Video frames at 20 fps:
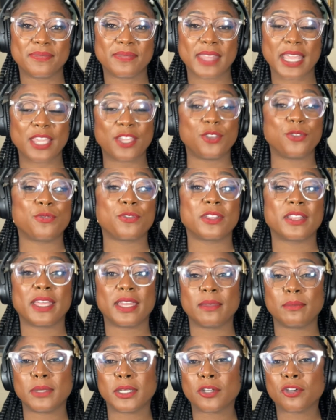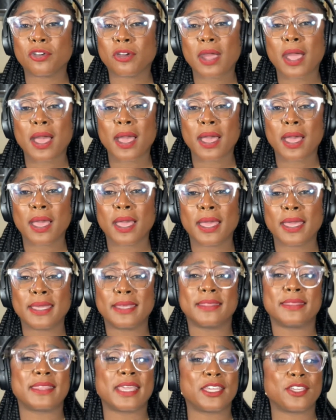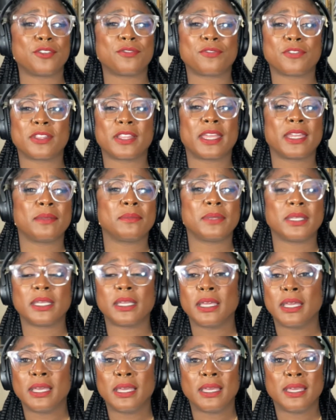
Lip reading: Thank you for letting me cry, and thank you for letting me